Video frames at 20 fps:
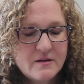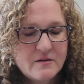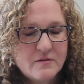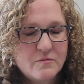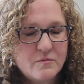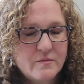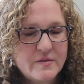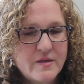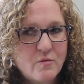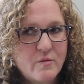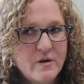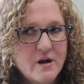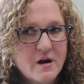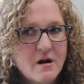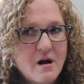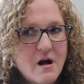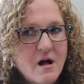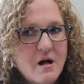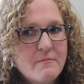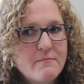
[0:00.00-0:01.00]
that we are
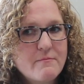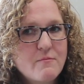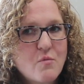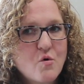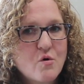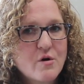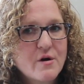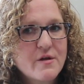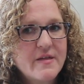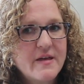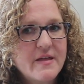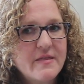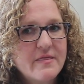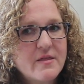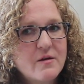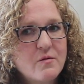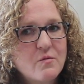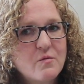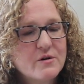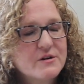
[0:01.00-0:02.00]
all more than
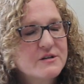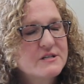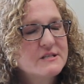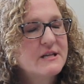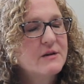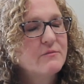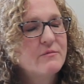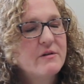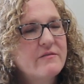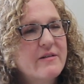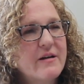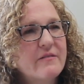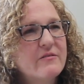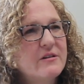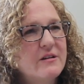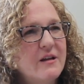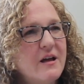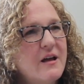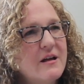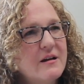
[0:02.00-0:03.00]
the worst thing we've ever
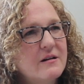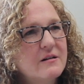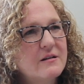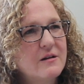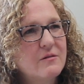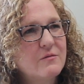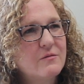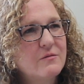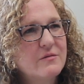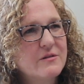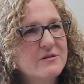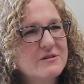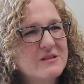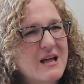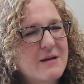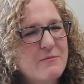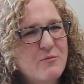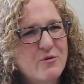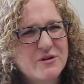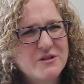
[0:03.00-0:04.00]
done, that there's a
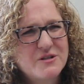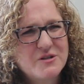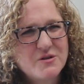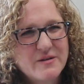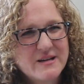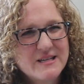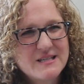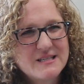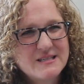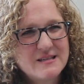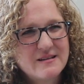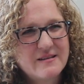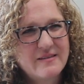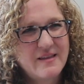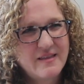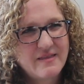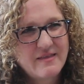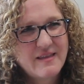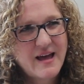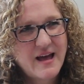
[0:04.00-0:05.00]
lot more to us
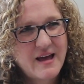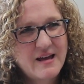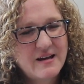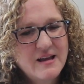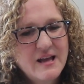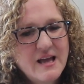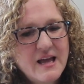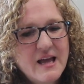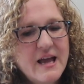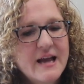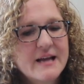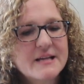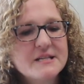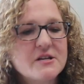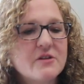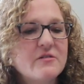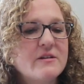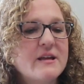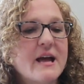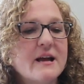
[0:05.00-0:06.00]
than that. And
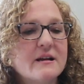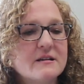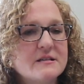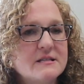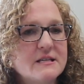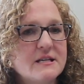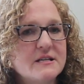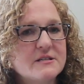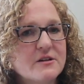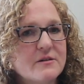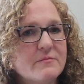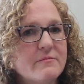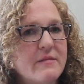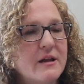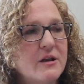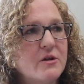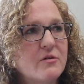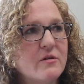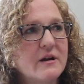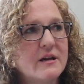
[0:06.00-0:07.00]
so yes, these are
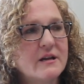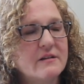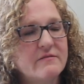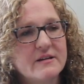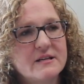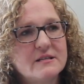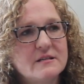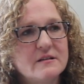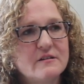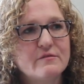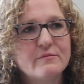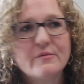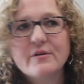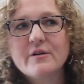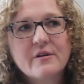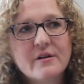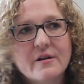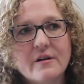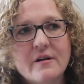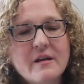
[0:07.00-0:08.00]
men who are convicted of
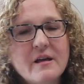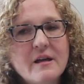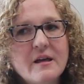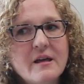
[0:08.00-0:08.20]
murder